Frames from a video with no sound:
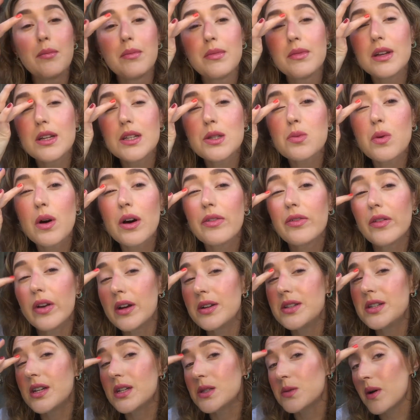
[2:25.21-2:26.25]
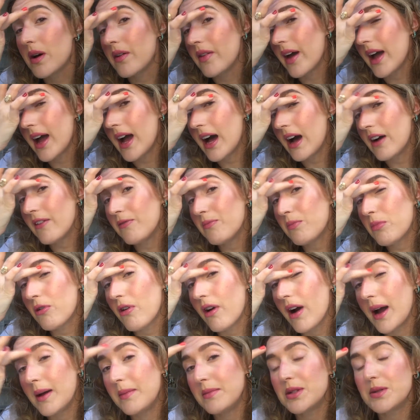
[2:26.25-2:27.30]
It's worth noting as well that I have
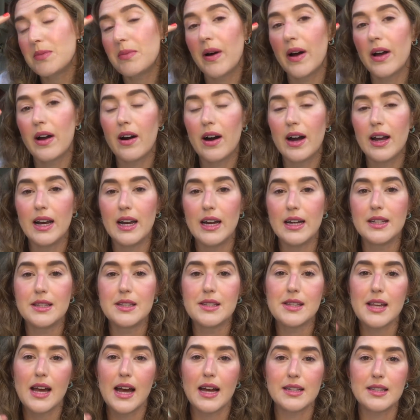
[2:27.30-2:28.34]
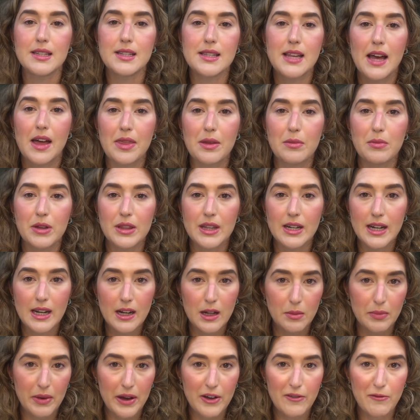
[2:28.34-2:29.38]
primed my eyelids and set them with a
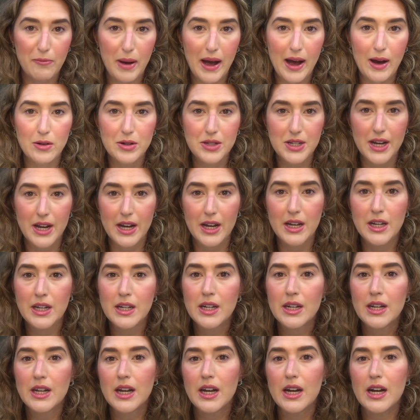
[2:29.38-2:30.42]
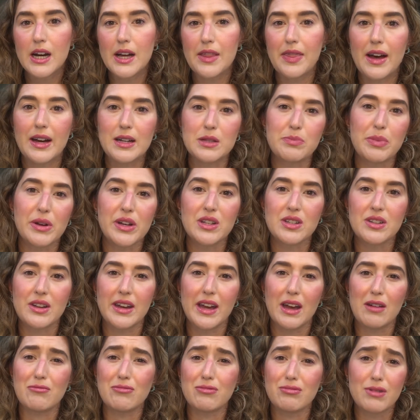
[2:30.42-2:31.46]
little bit of powder, and that's because I
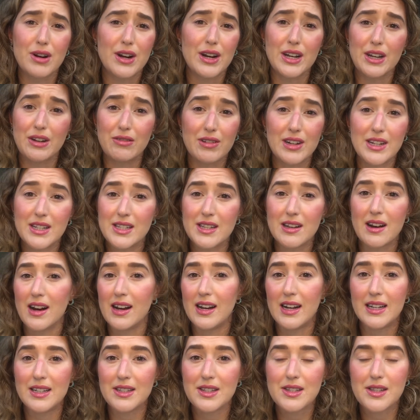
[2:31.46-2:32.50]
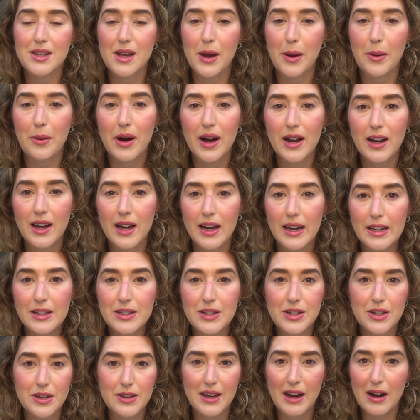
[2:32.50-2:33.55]
get really greasy eyelids, so I like to
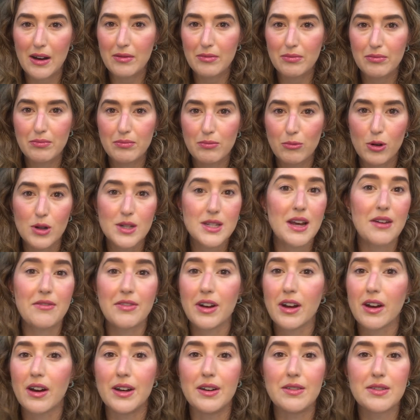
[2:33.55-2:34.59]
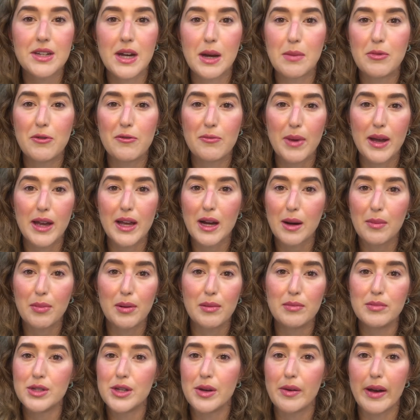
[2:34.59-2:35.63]
do that whatever kind of type of makeup
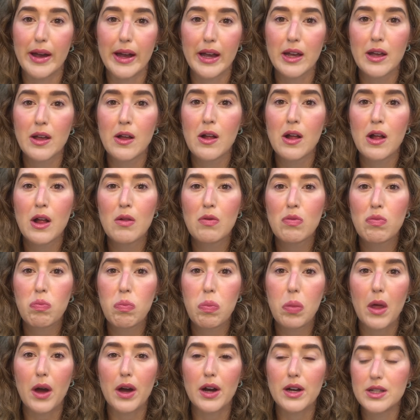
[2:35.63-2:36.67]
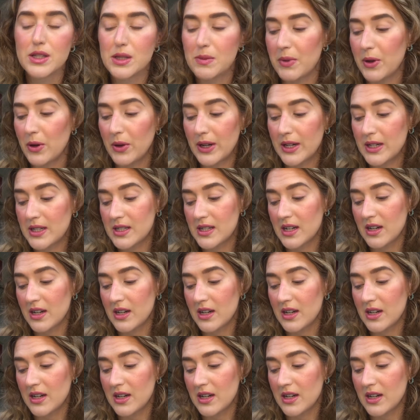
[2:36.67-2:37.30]
I'm doing, to be honest.